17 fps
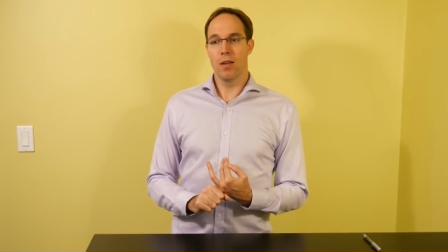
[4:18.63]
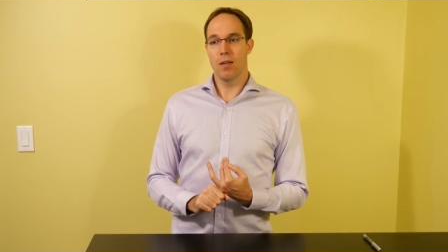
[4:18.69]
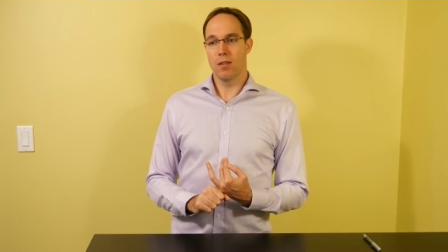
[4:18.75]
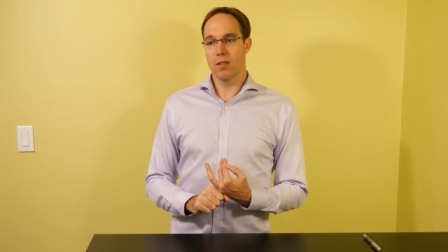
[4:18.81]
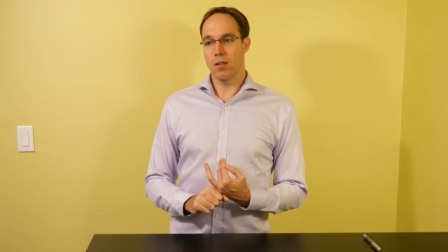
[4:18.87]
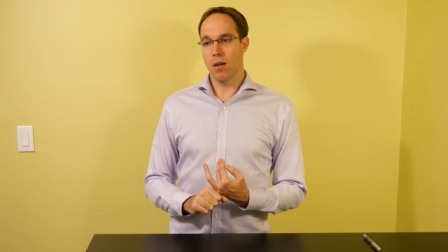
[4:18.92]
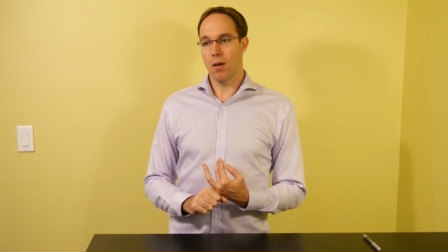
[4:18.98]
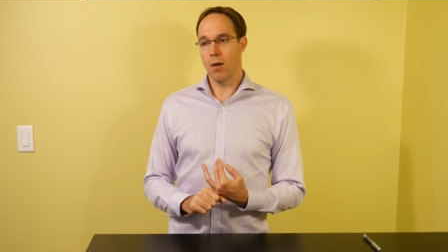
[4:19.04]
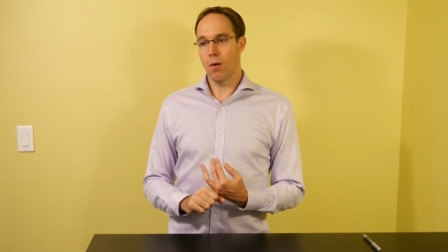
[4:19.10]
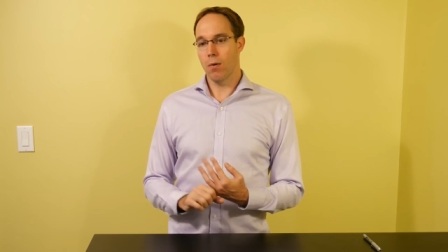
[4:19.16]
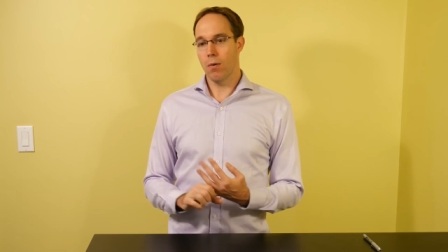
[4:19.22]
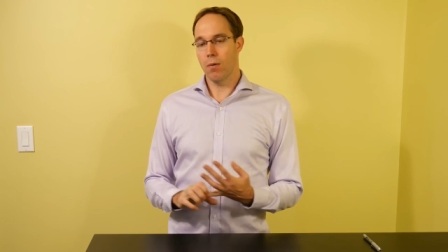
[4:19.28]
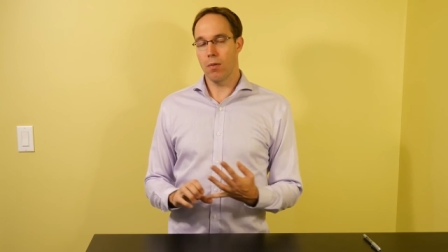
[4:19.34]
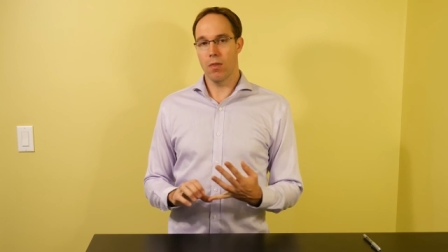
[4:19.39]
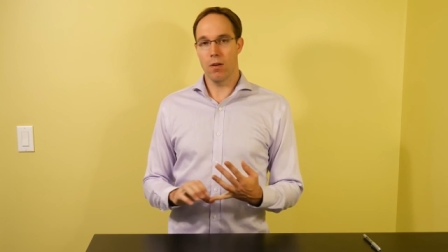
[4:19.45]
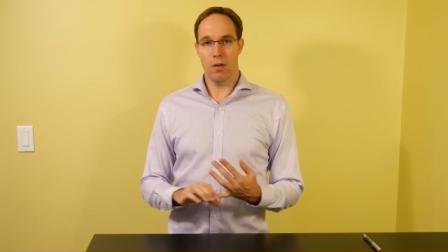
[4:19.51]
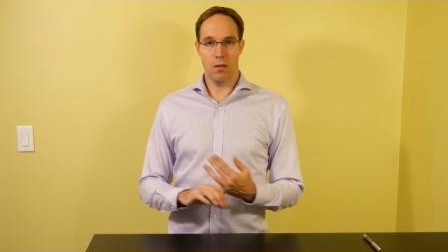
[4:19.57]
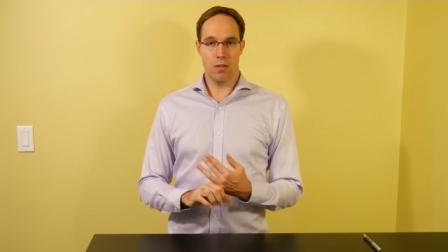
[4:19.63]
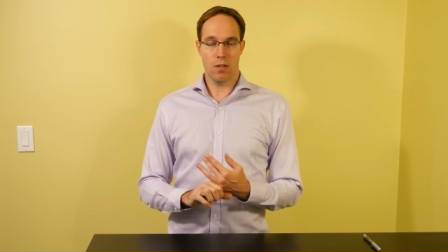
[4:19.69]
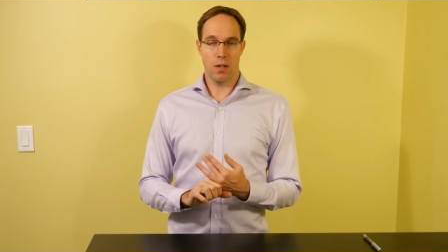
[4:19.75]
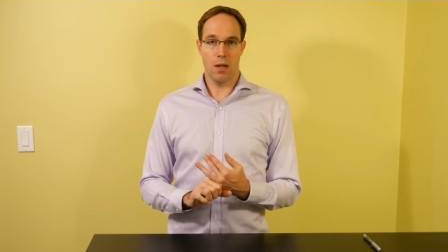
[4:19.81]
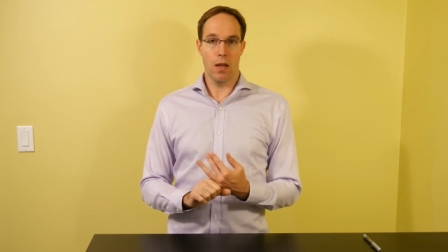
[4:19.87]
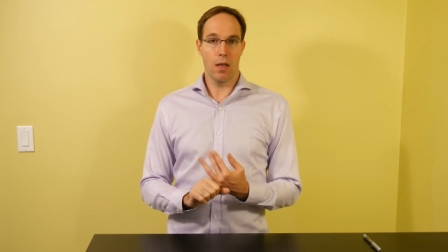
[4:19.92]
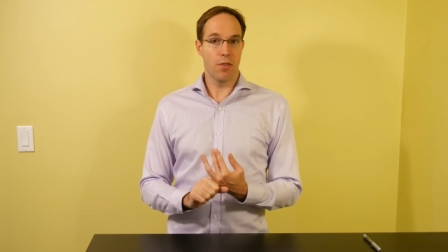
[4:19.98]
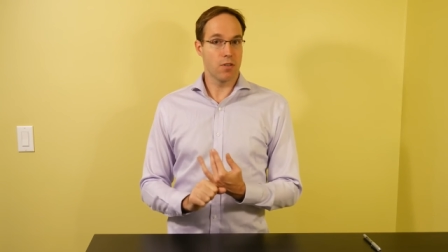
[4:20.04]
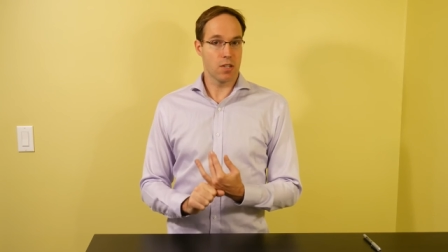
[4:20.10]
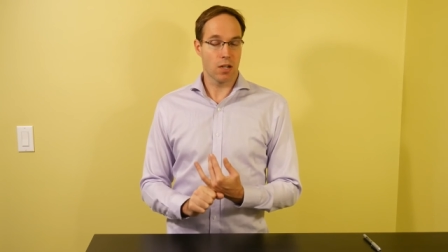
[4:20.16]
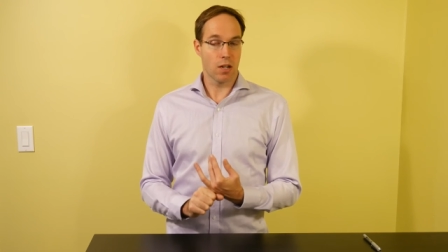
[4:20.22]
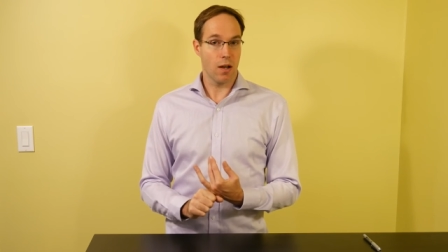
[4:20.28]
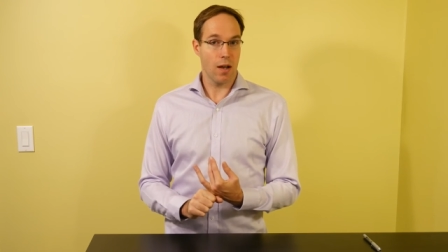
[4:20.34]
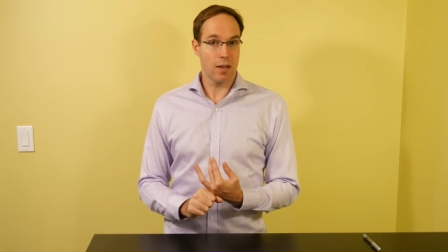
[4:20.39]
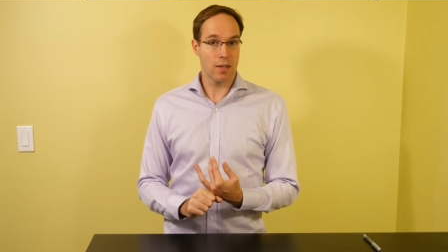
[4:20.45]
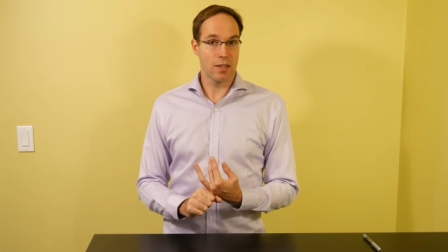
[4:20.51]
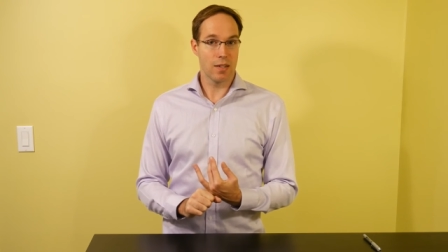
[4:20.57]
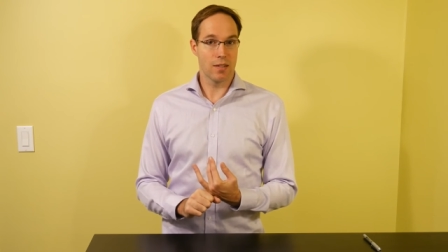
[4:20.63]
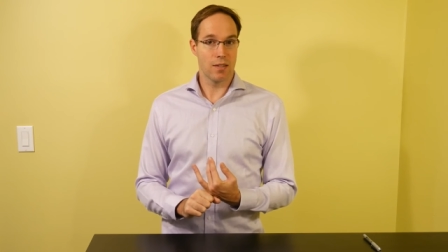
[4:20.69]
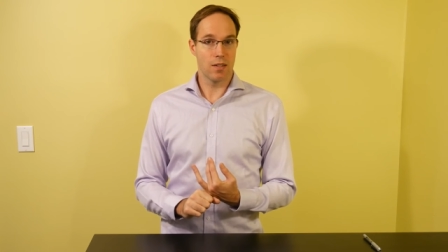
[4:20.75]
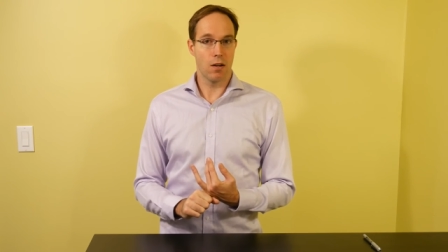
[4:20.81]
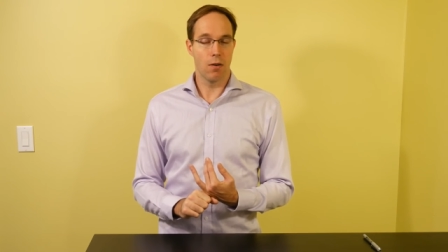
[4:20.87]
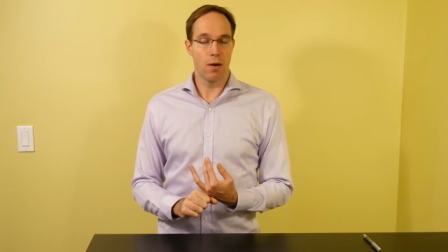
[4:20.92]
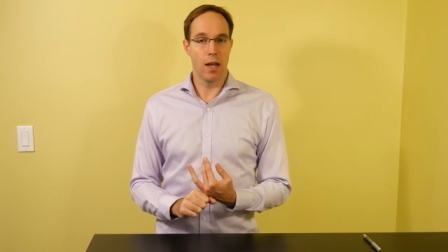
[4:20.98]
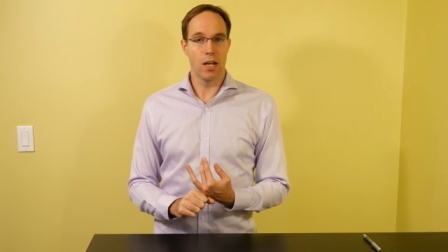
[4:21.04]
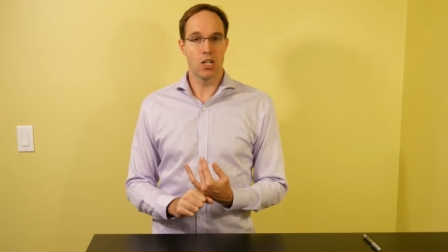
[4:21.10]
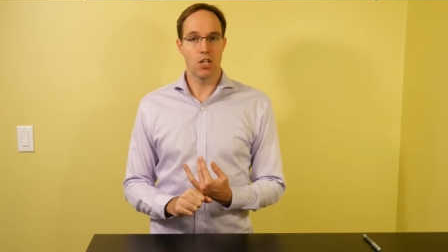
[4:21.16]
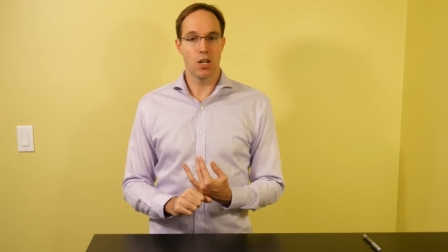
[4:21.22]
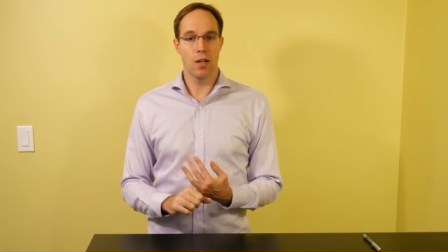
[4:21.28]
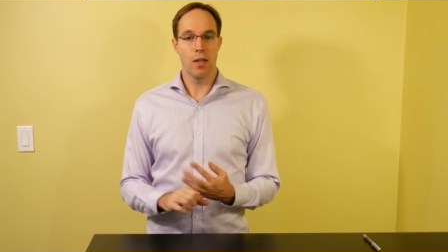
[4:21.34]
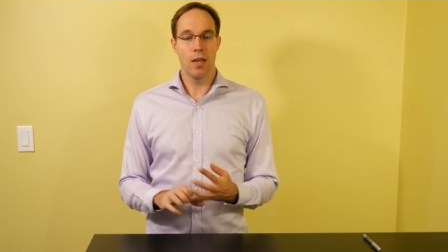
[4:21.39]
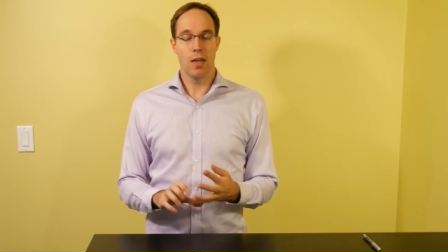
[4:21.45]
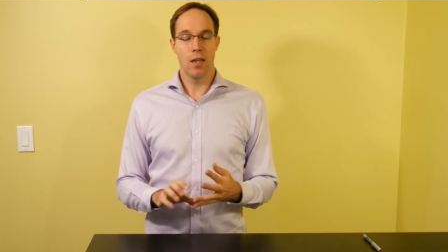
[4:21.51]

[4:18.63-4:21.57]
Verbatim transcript: So there's a, there's a cost consideration.